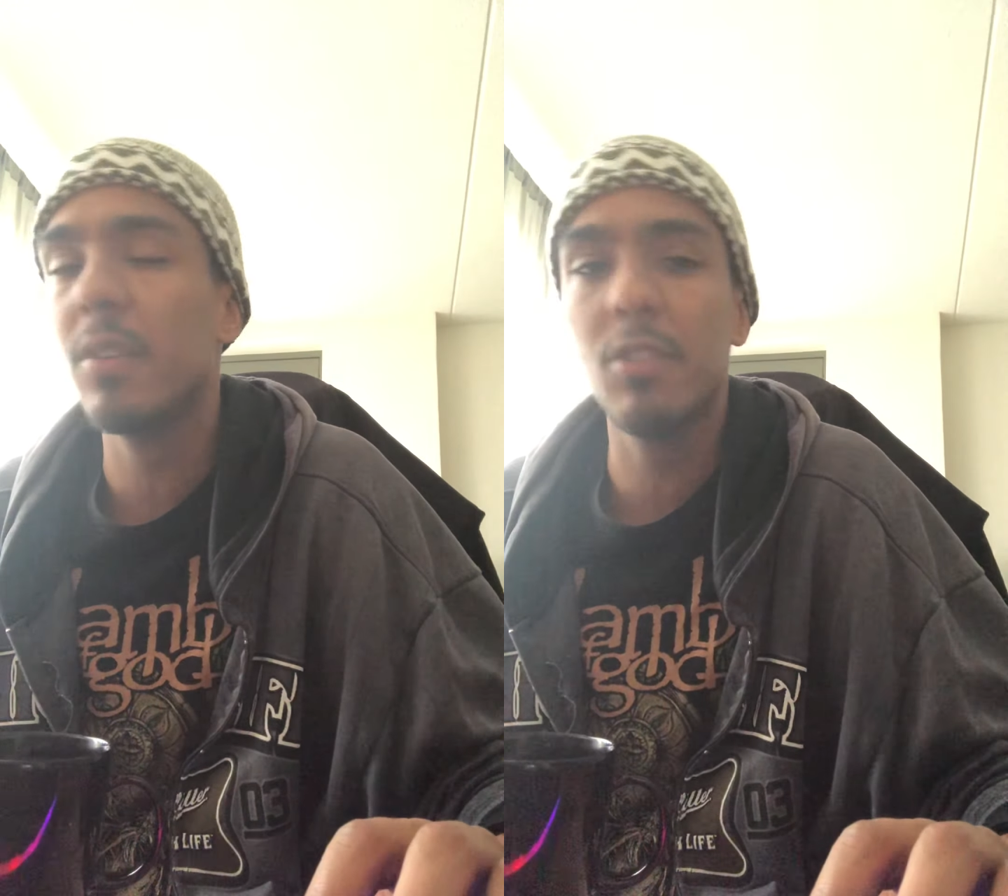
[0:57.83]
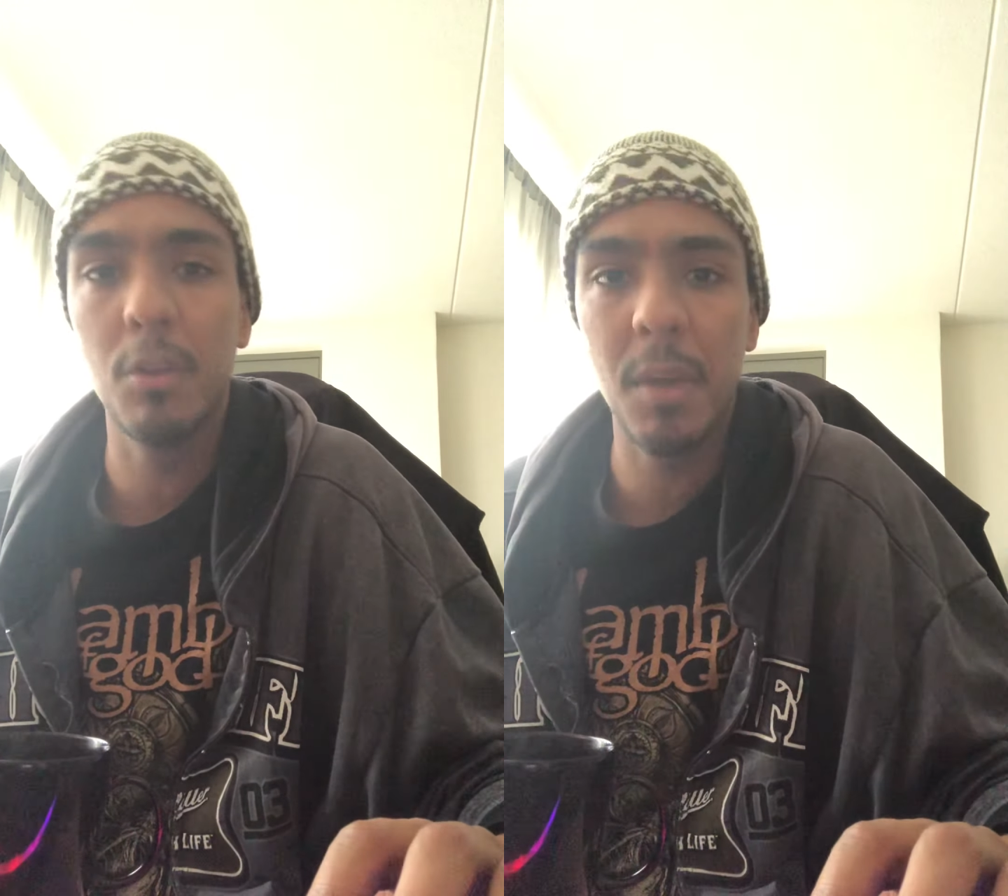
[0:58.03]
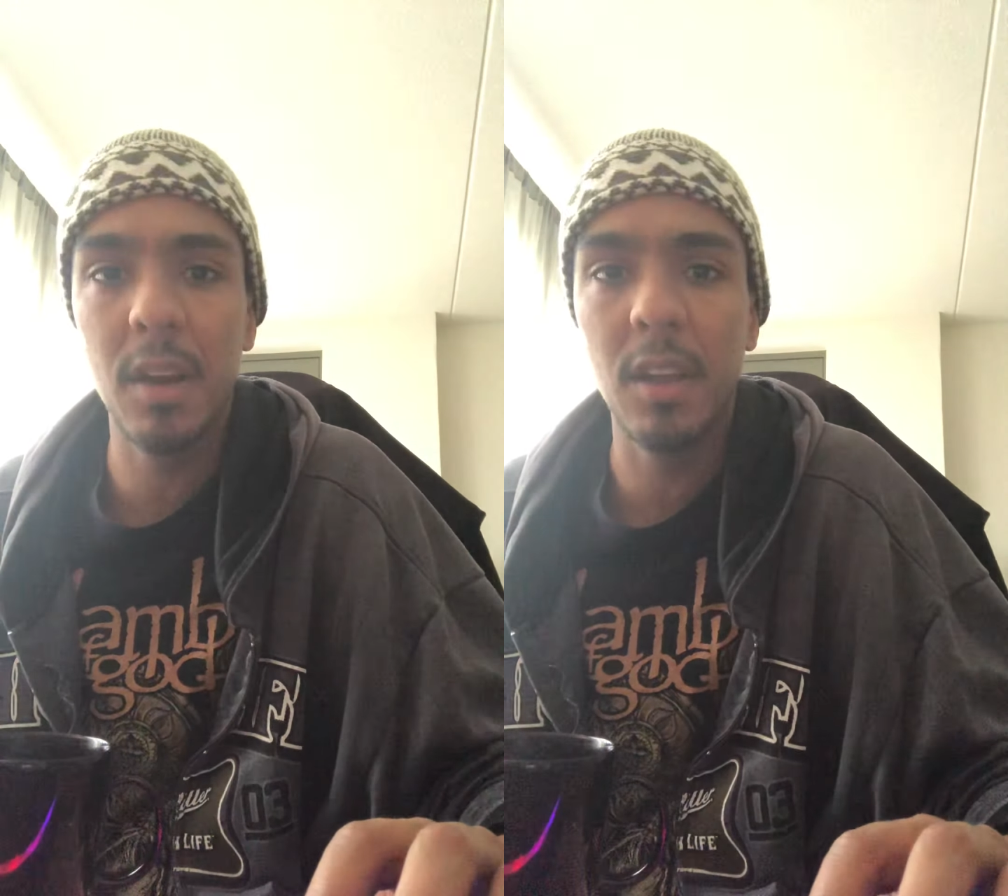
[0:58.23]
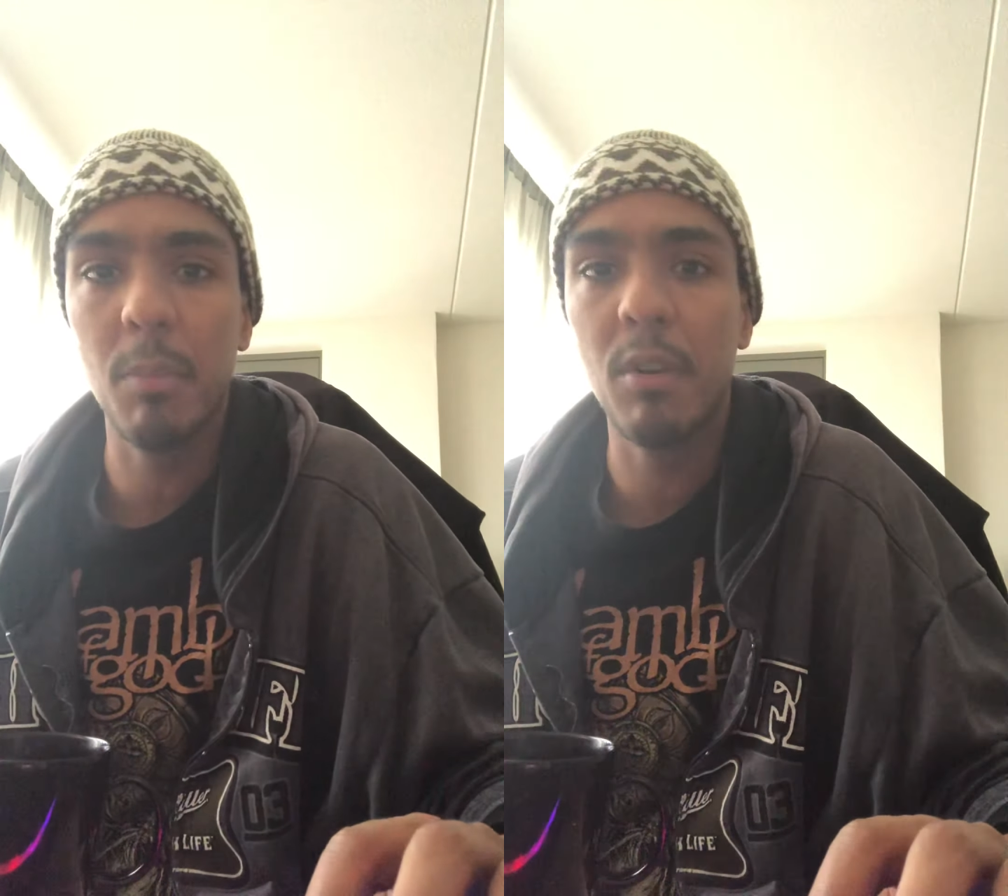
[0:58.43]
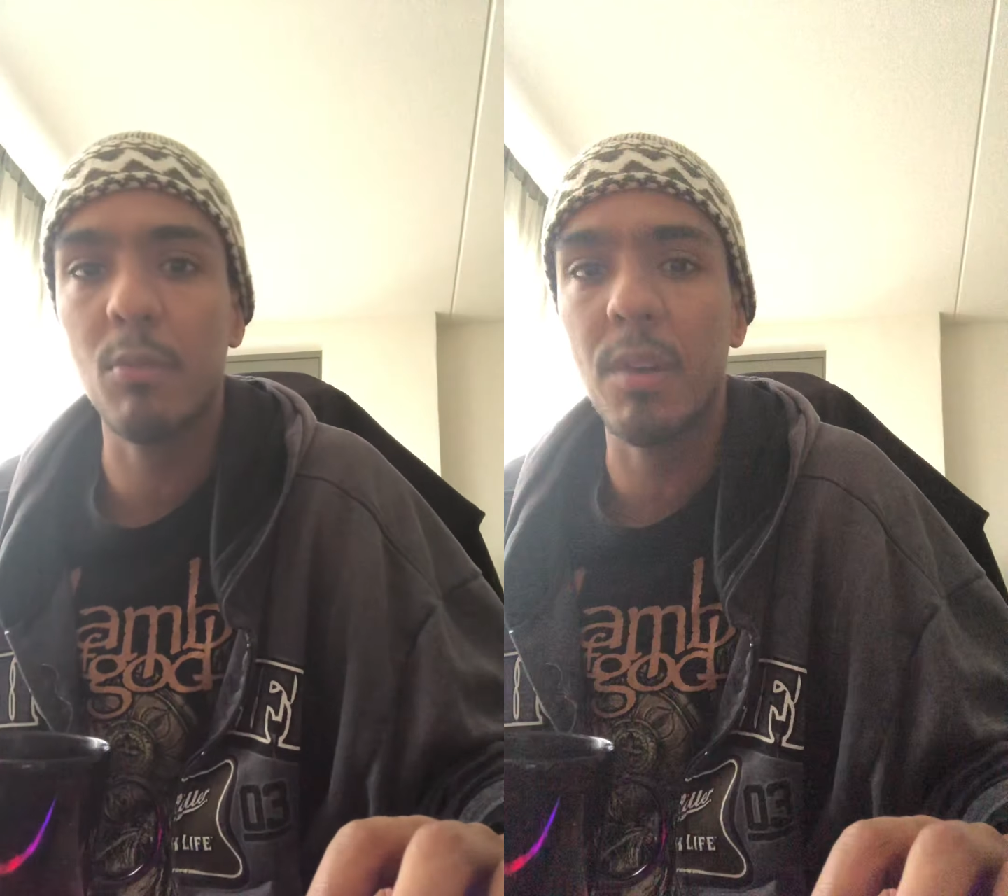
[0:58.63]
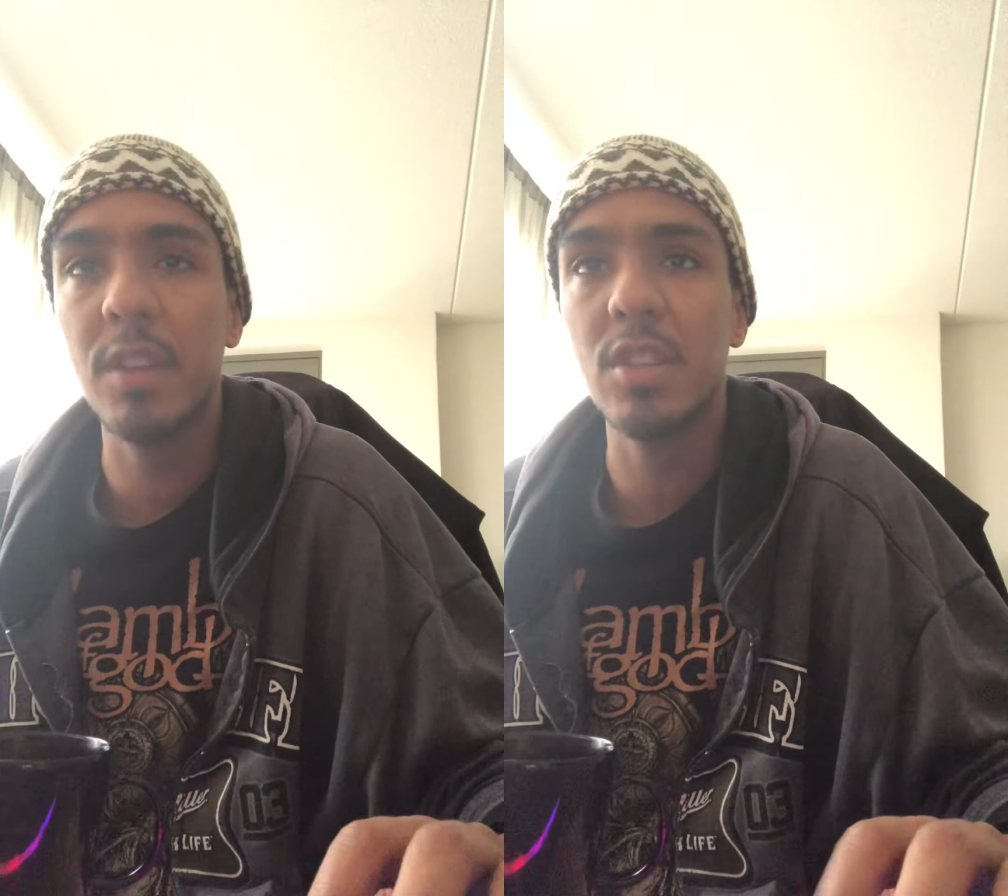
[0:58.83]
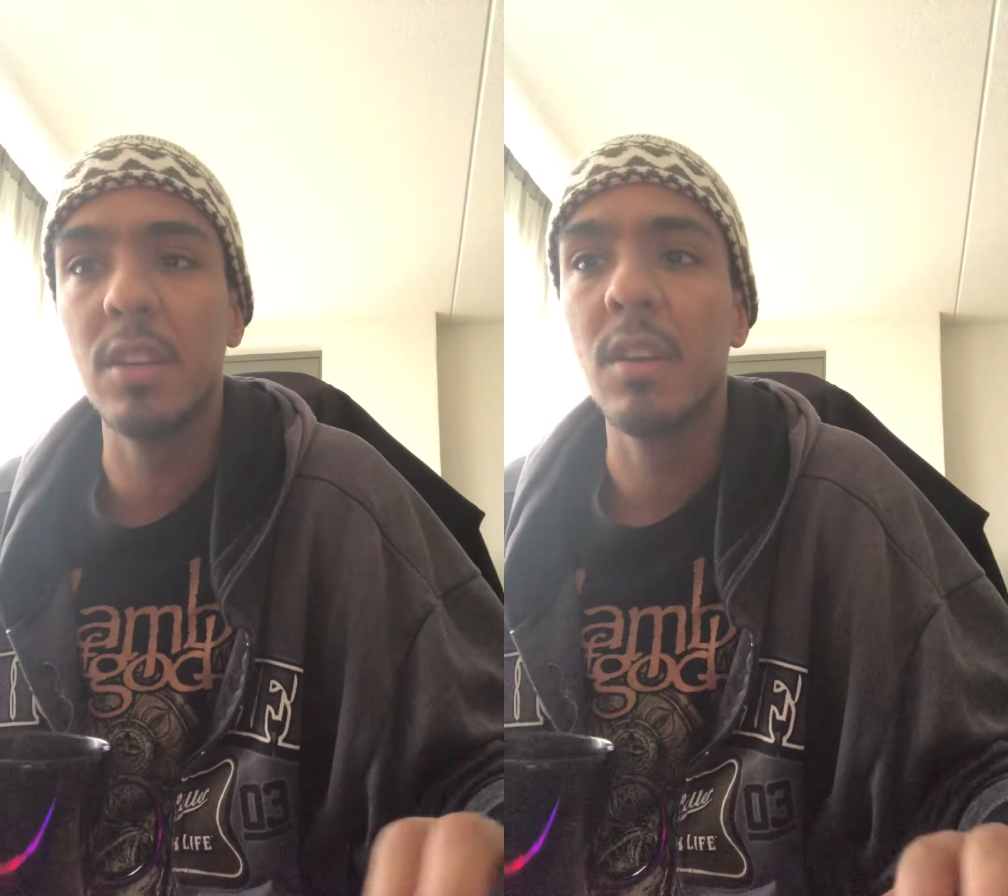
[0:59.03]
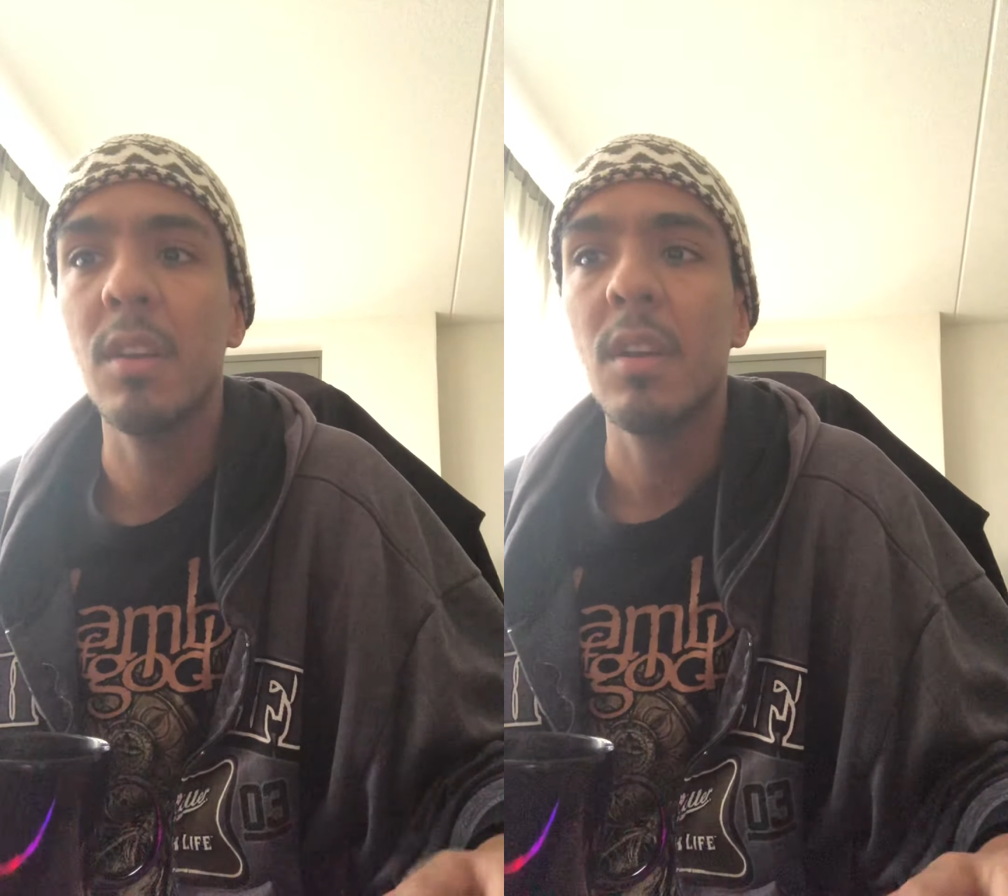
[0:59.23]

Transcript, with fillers: dogmatic about religion